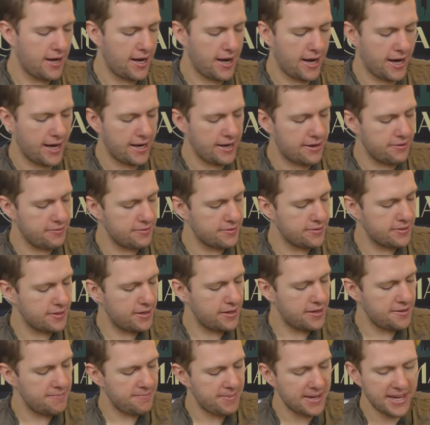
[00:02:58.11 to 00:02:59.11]
and it was like
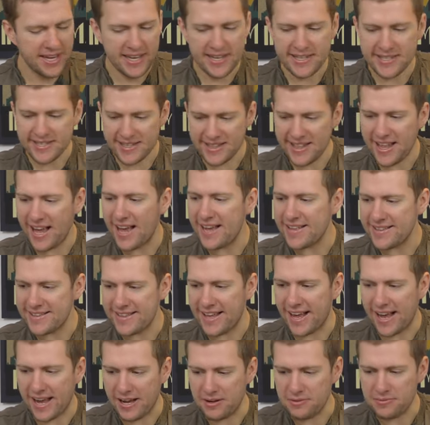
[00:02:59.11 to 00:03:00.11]
the biggest
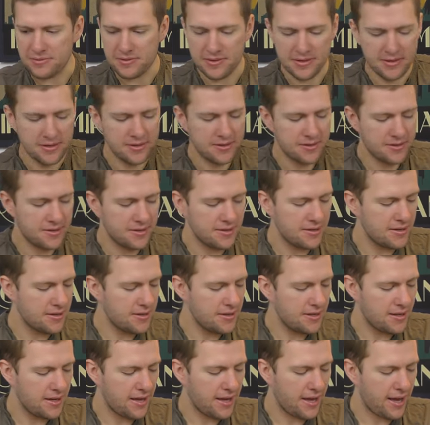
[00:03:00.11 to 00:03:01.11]
letdown
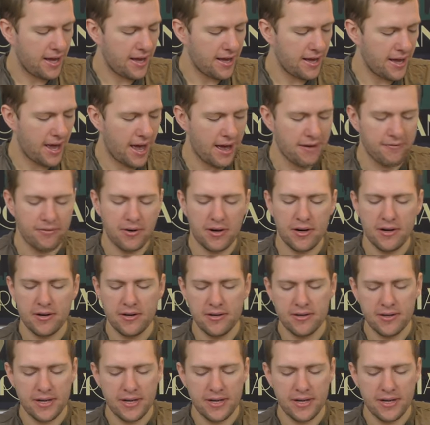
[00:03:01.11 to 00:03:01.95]
ever.